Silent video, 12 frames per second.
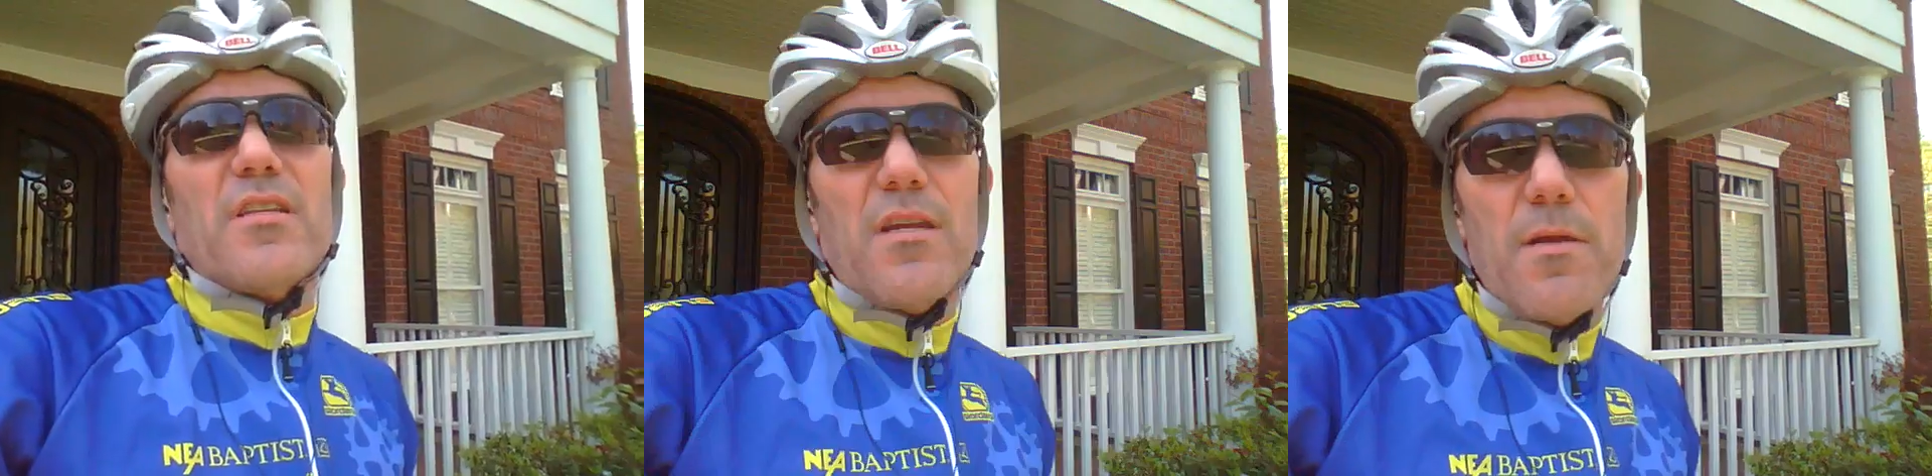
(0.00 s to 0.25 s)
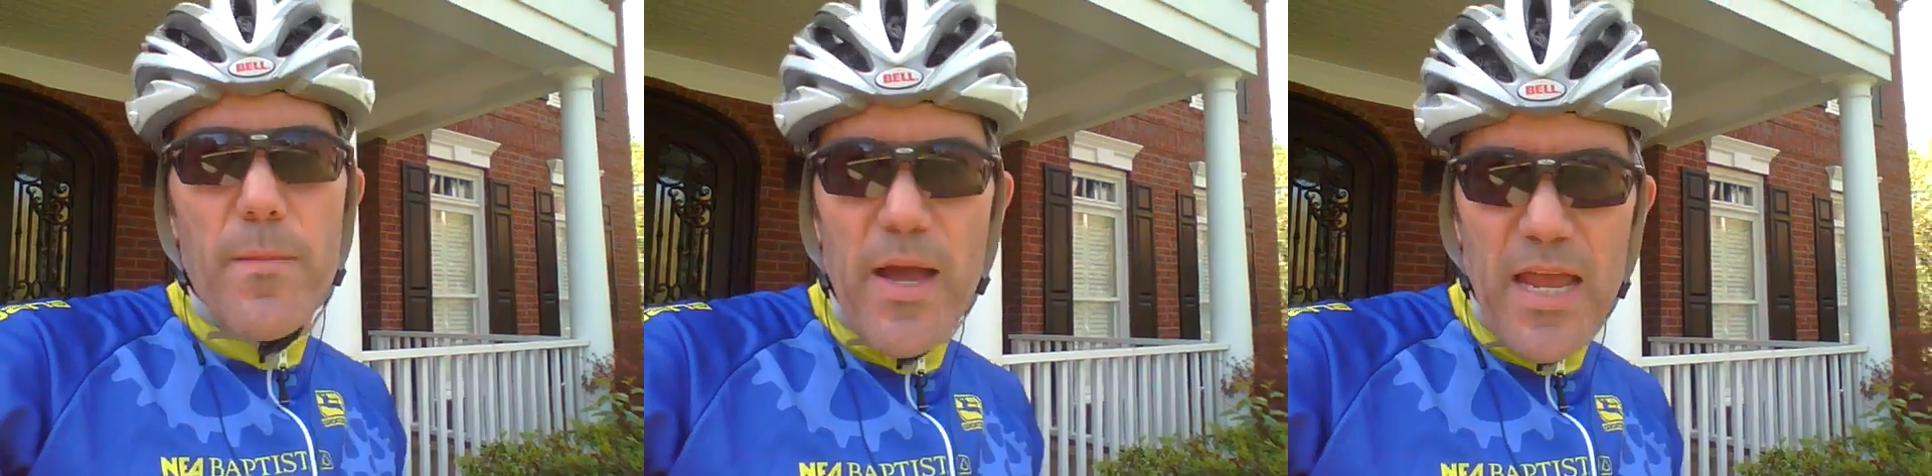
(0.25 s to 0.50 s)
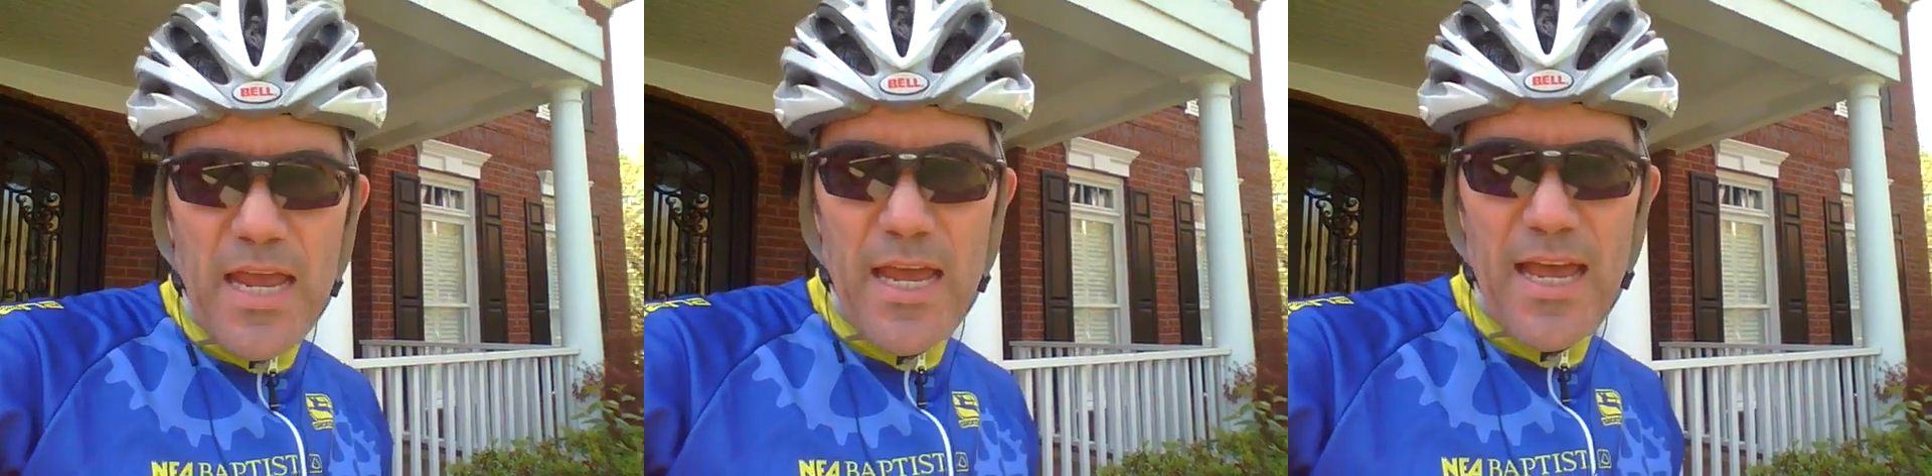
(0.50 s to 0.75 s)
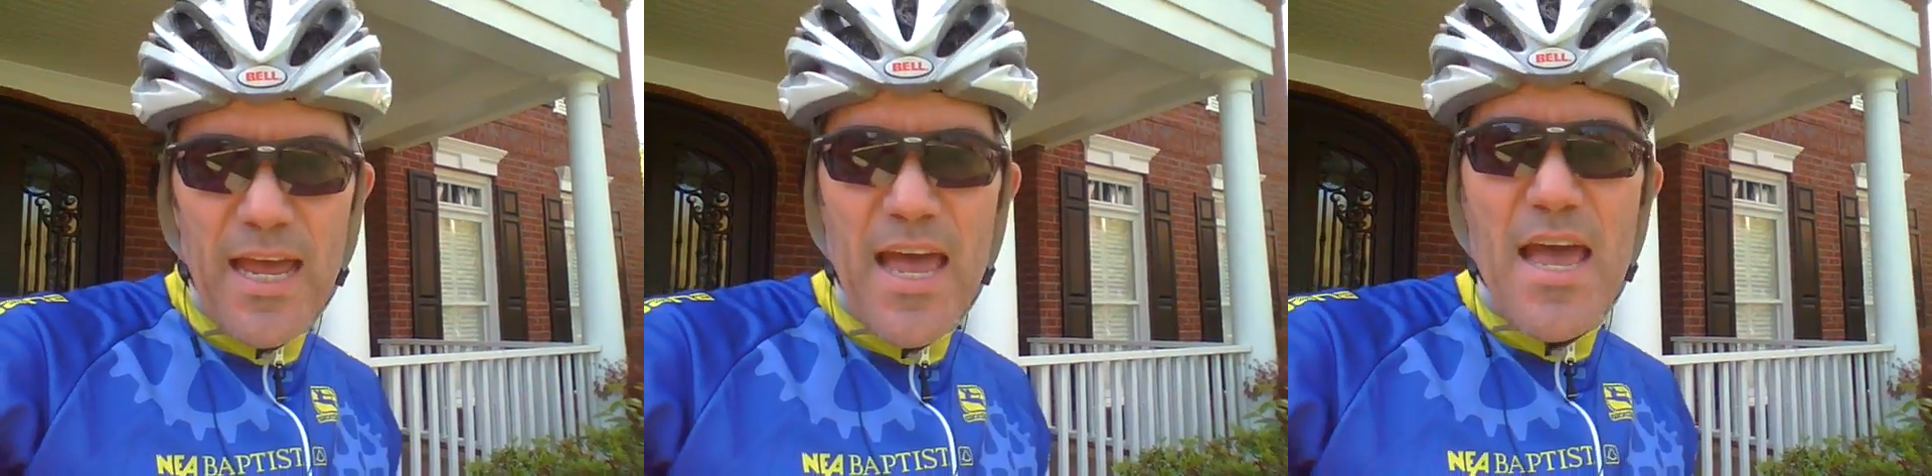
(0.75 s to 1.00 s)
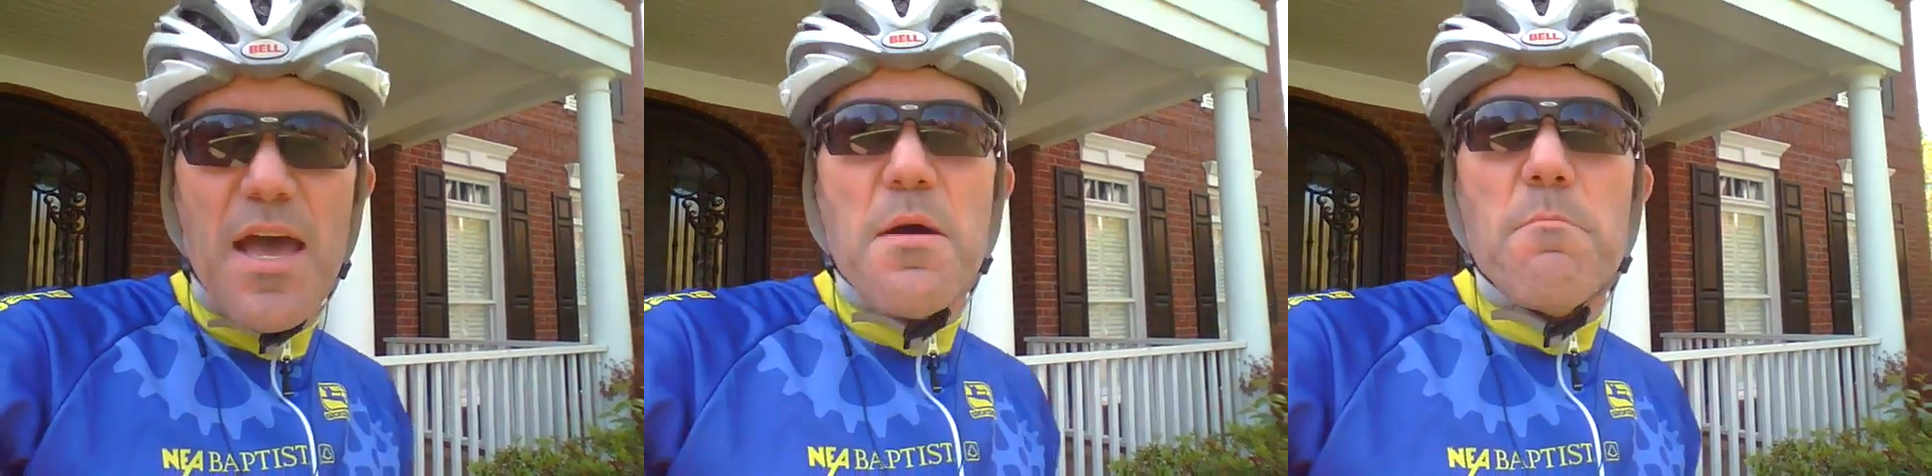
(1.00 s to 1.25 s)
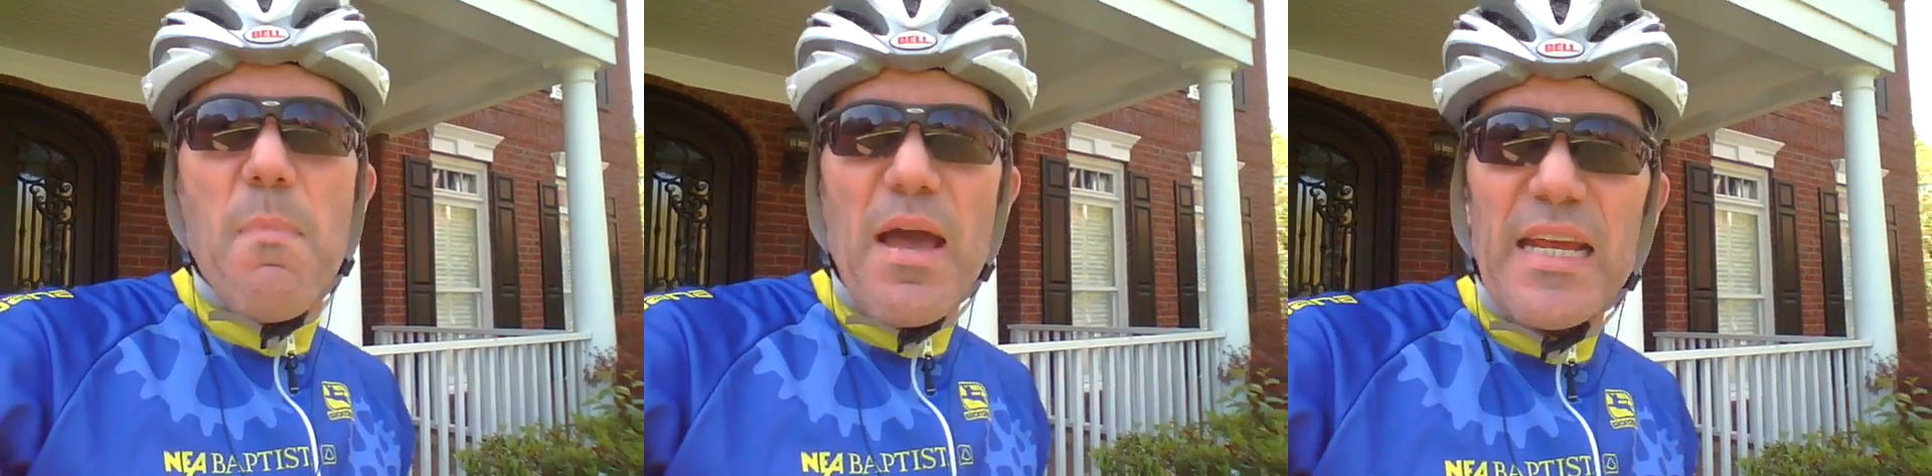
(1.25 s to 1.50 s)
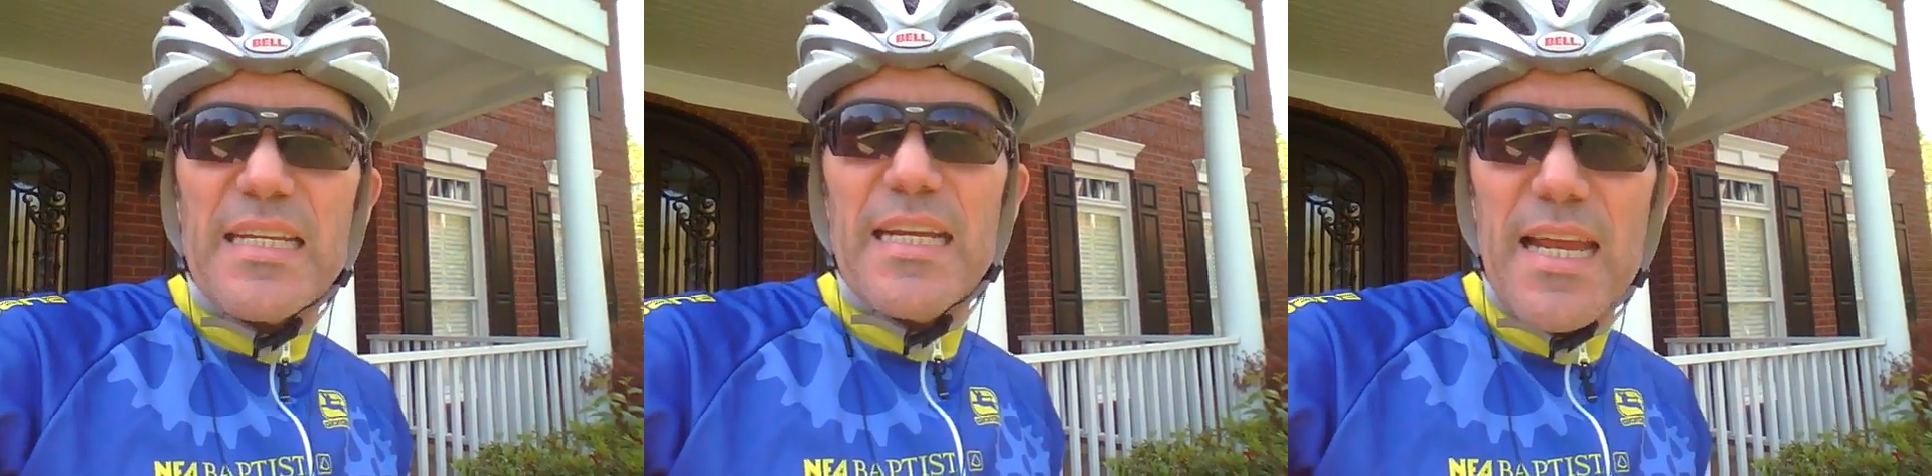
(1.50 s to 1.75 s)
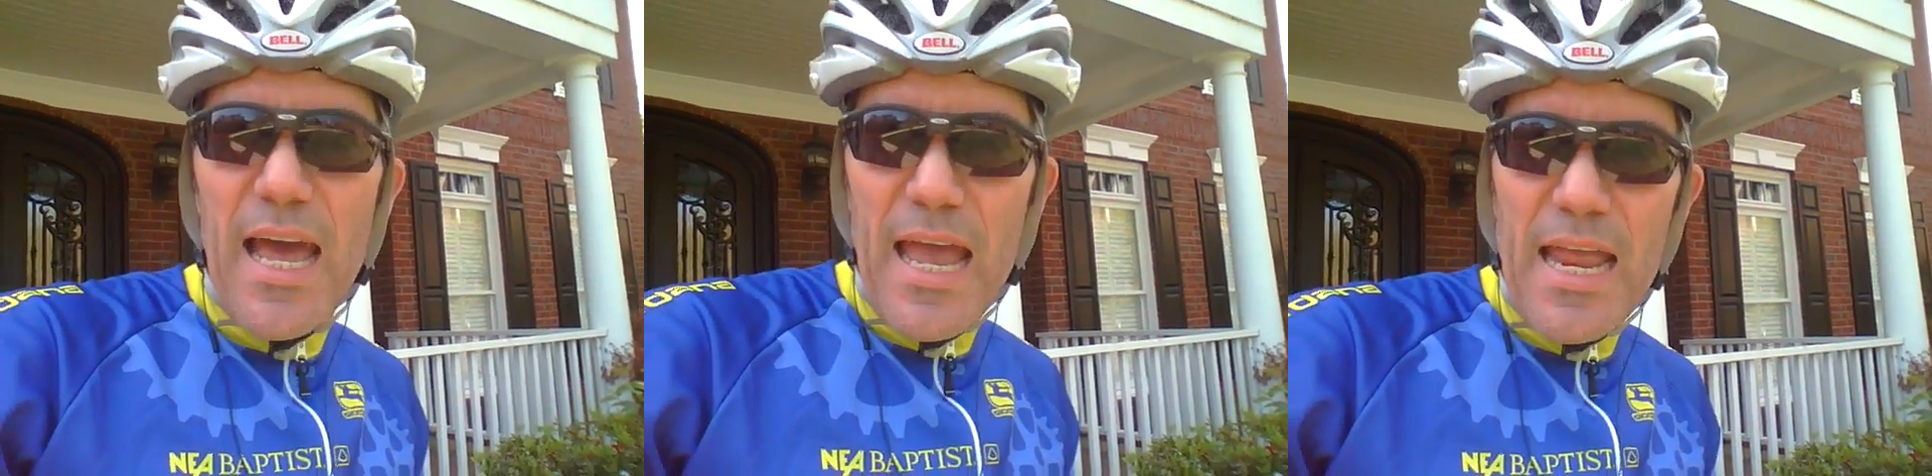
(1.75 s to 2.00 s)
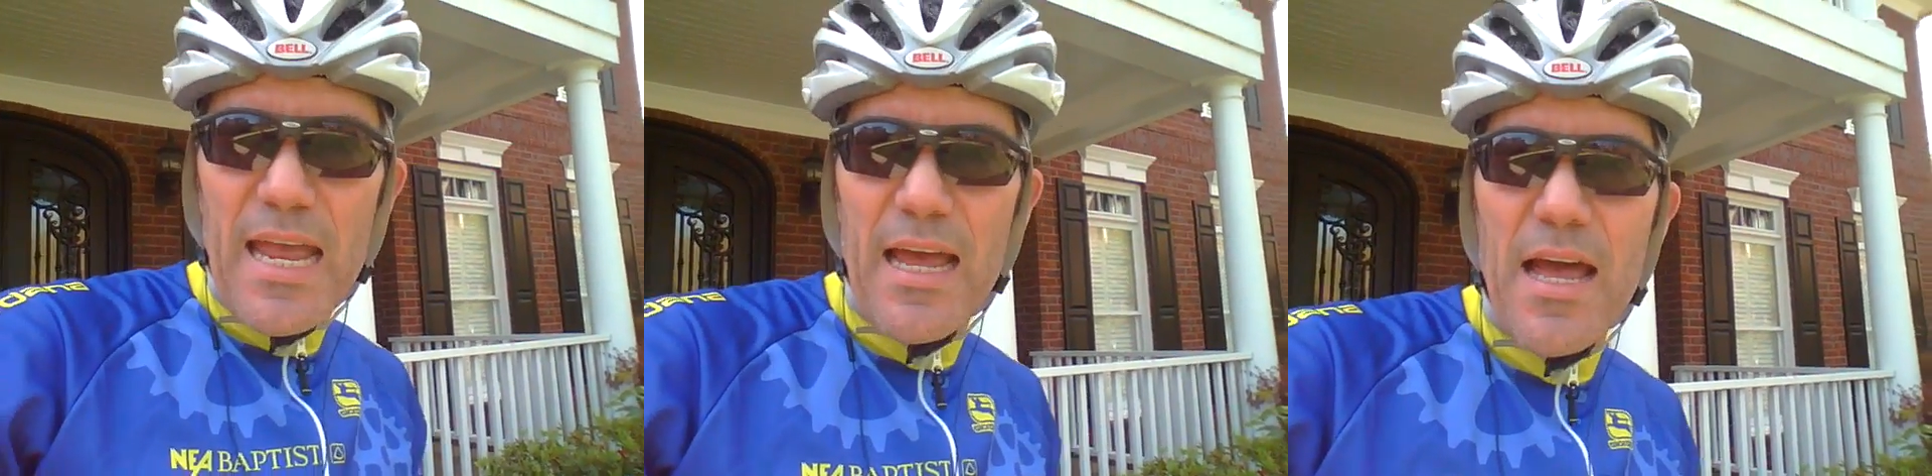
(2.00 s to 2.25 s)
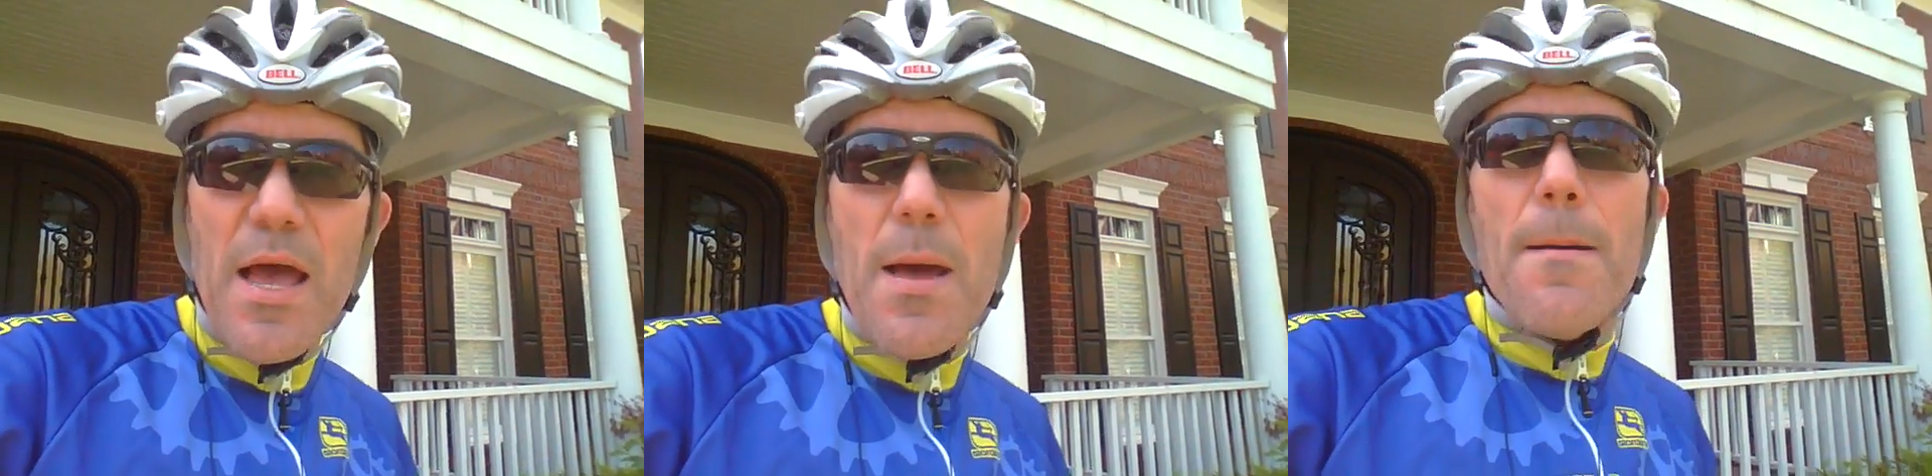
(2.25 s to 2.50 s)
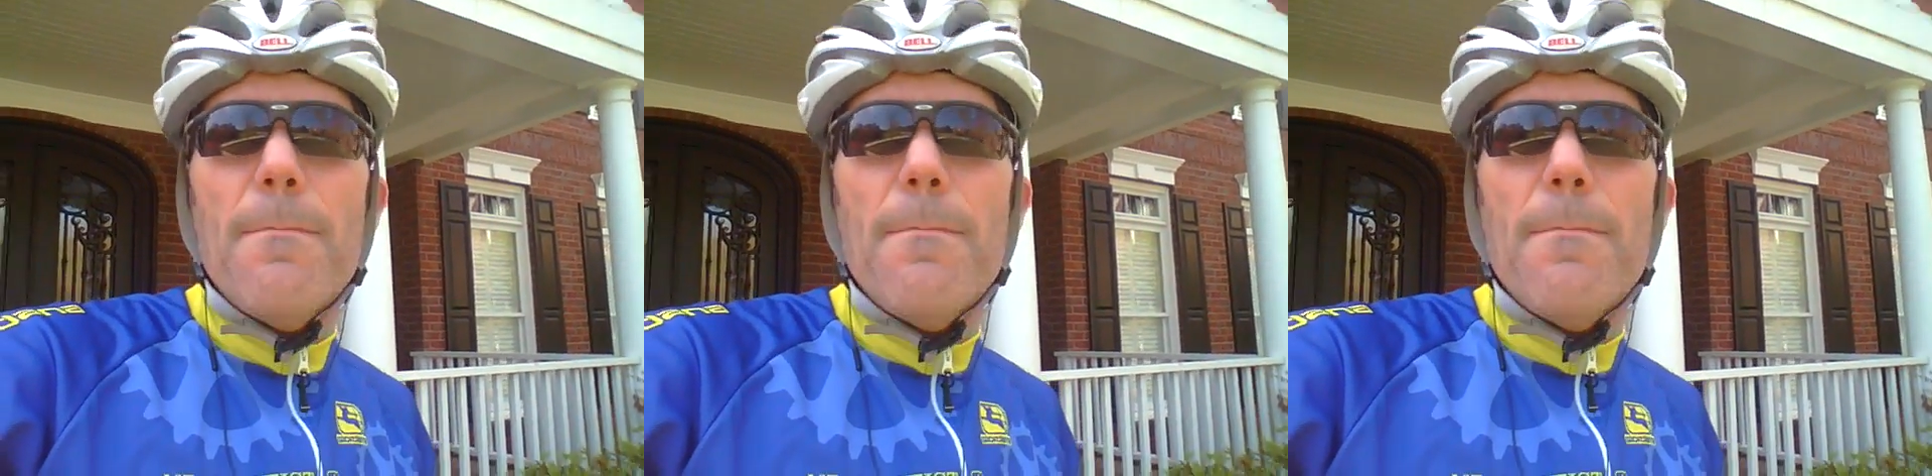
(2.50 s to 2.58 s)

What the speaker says: if you're listening to me, make today